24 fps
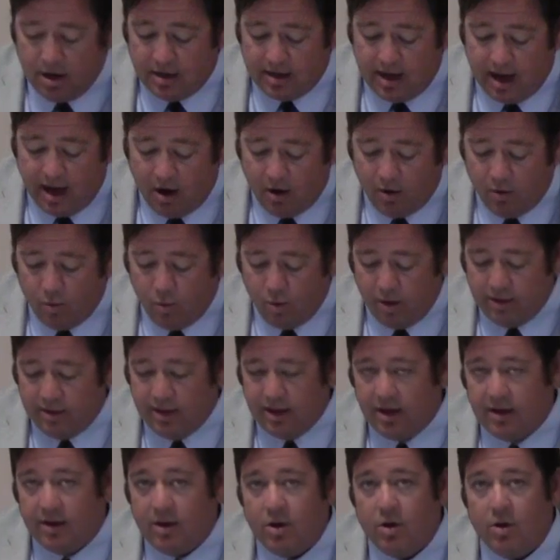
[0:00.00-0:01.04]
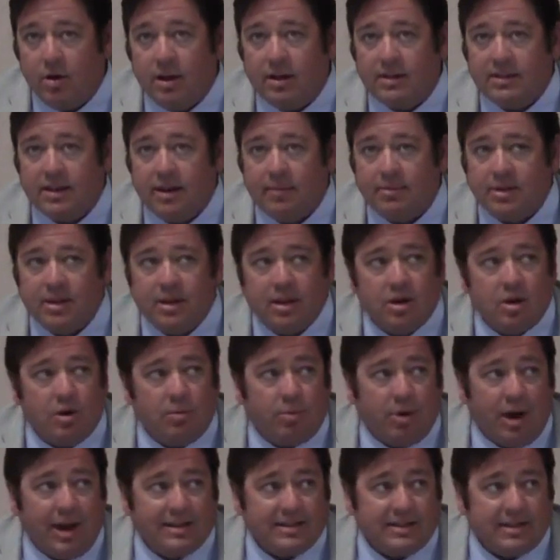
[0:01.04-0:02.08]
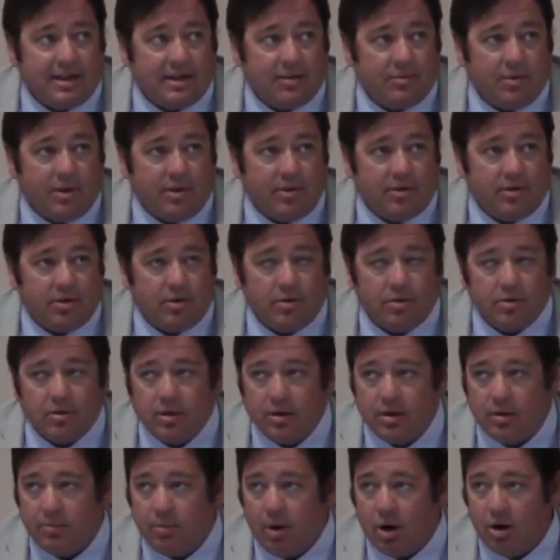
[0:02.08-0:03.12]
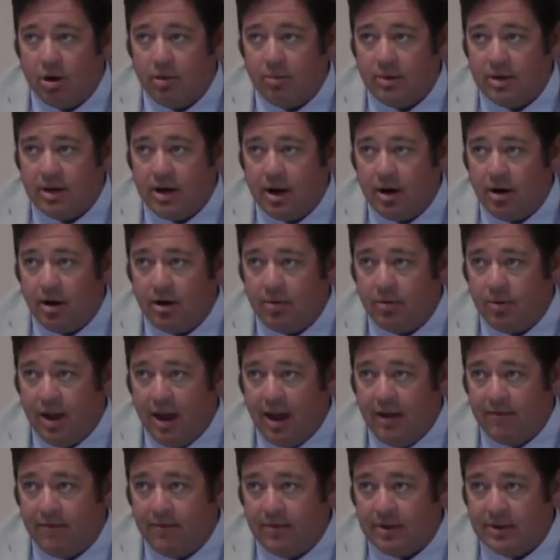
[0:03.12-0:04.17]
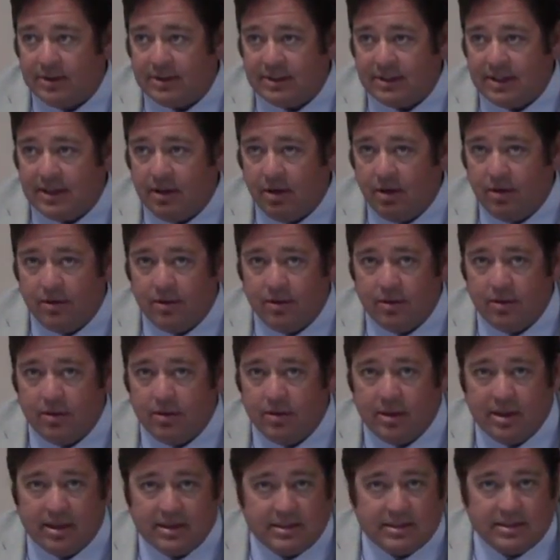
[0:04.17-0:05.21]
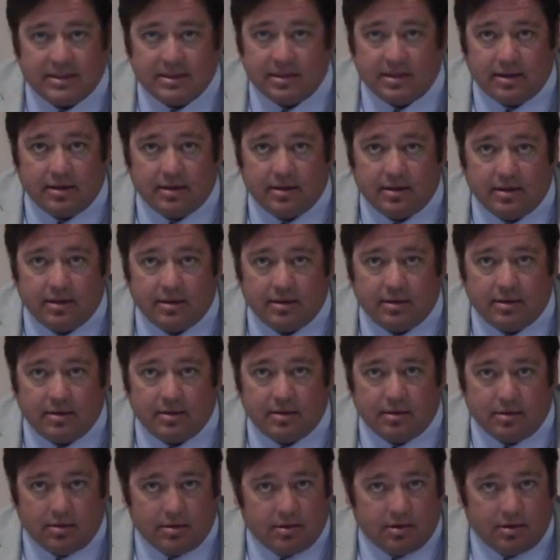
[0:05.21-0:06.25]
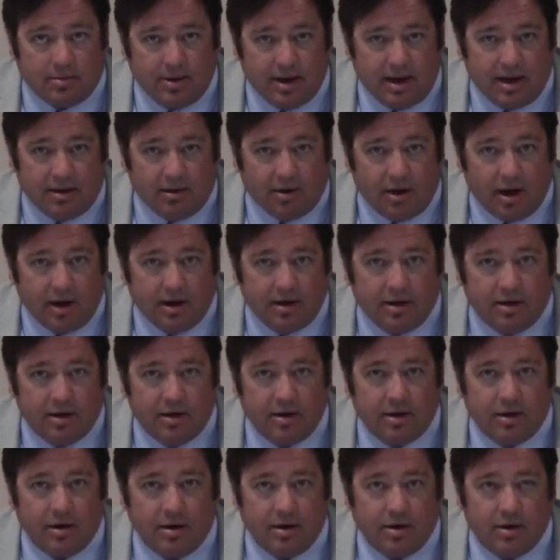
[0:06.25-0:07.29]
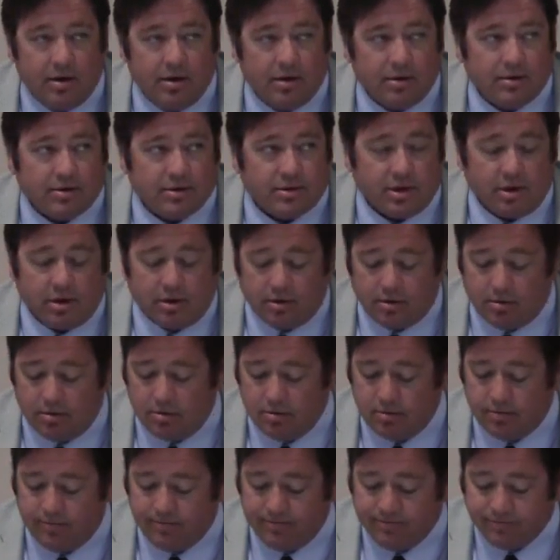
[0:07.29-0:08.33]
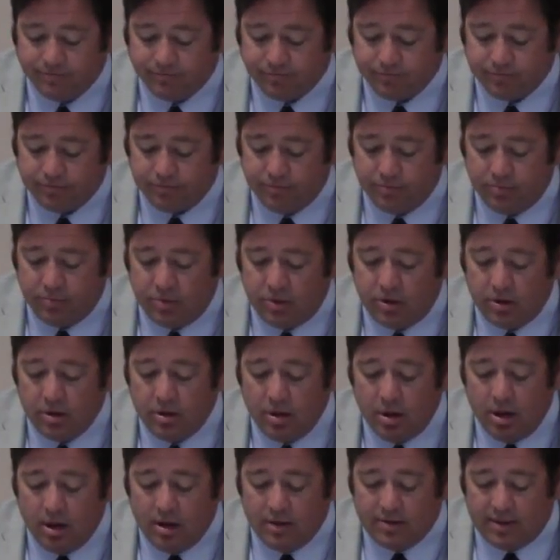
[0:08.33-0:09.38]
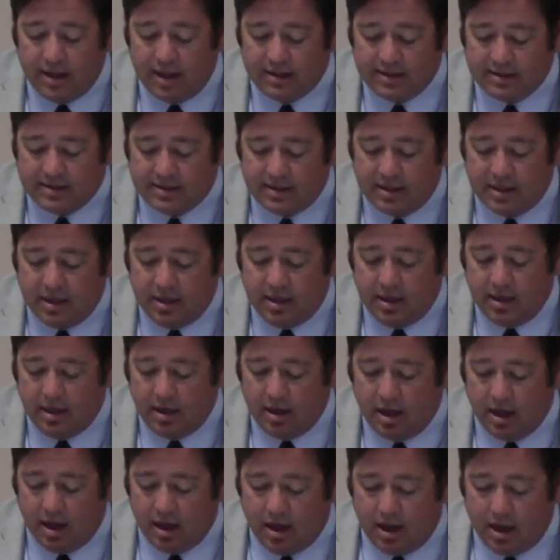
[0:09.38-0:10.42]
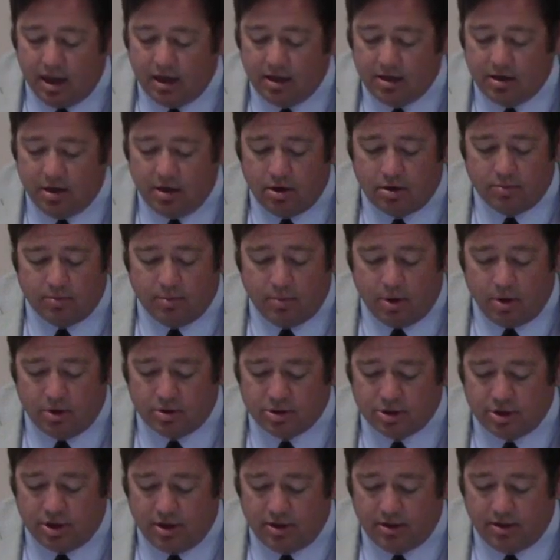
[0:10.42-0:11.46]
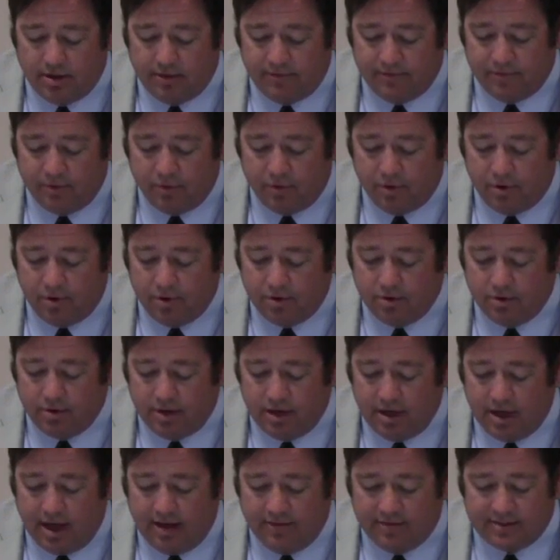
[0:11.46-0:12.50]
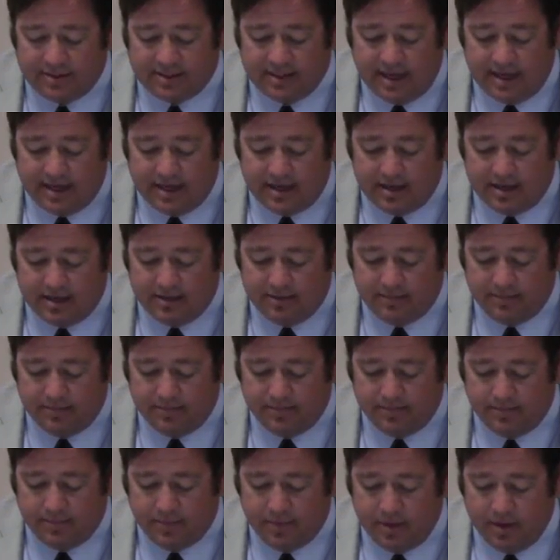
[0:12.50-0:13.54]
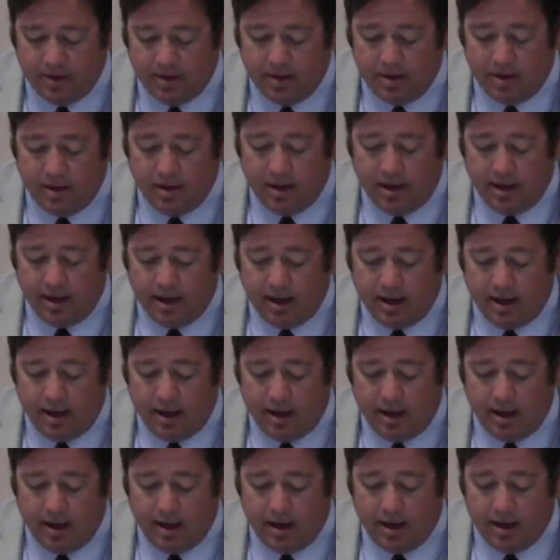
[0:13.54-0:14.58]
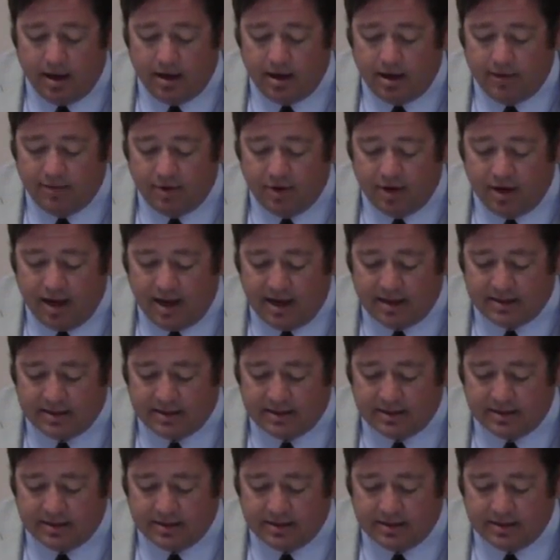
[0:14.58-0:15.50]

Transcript: Now, the new, it's up to the new president whether the parliamentarian will have a seat on this committee, right? Absolutely. So, that's the uh, no, motion on the floor. Do we have a second? Second. And I vote yes.